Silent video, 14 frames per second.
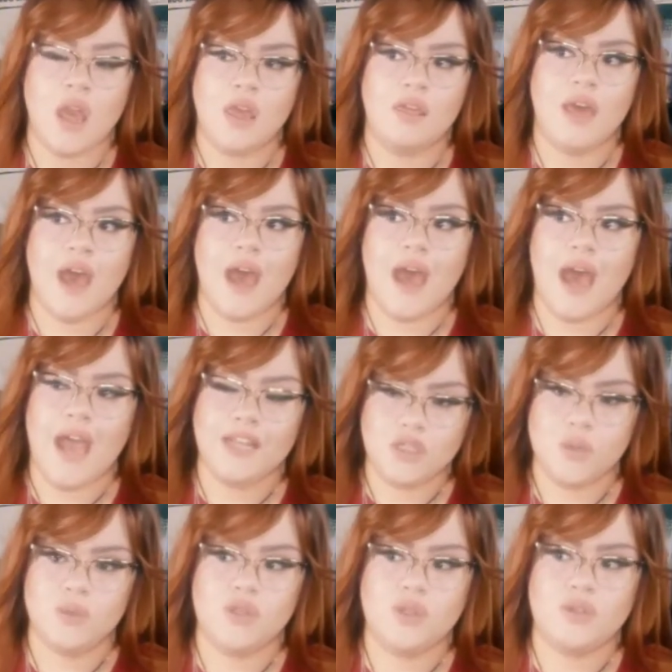that I
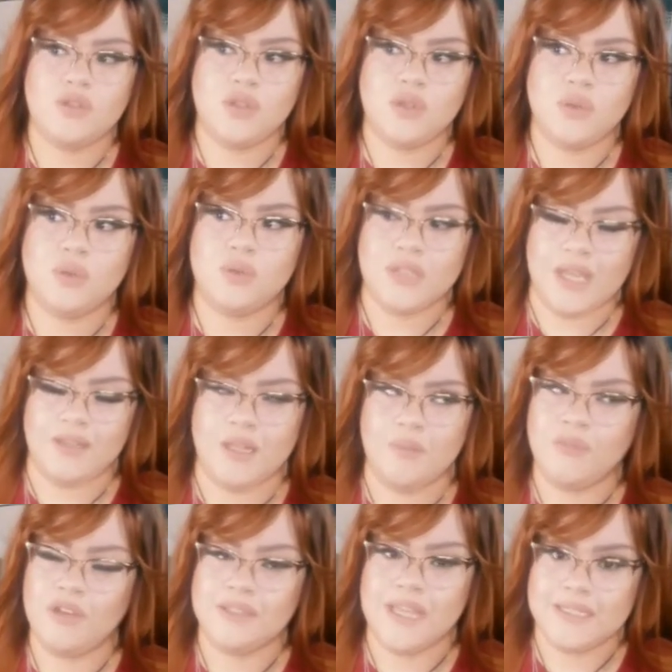told you to take them,
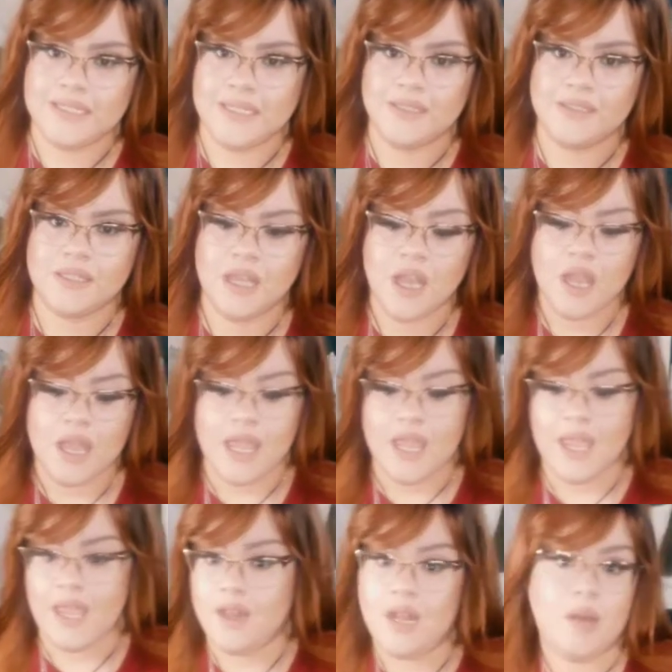because I didn't.
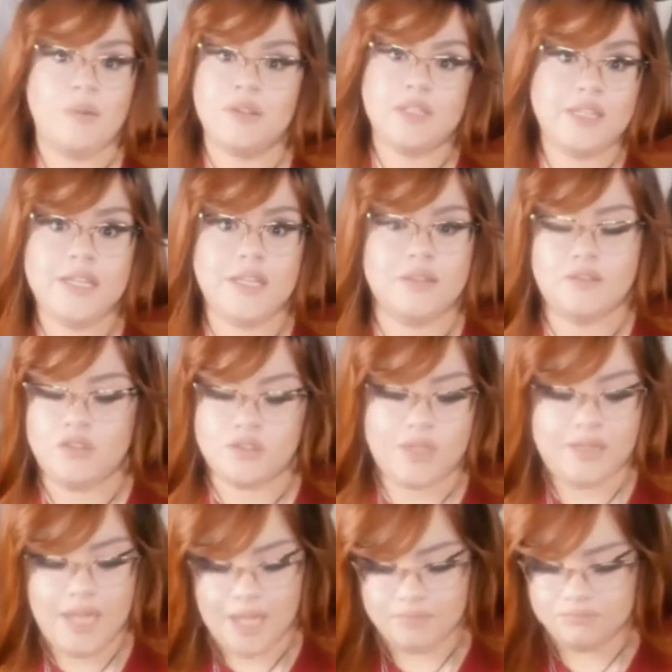And I'm going to delete it just
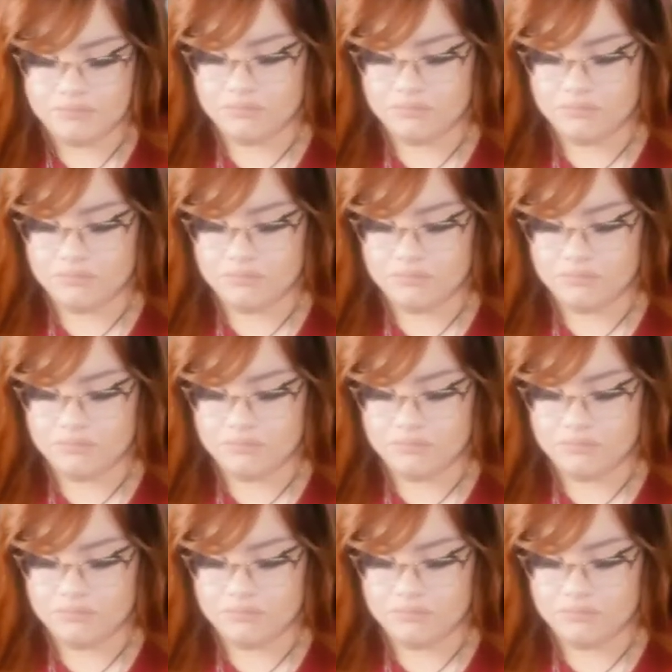like that.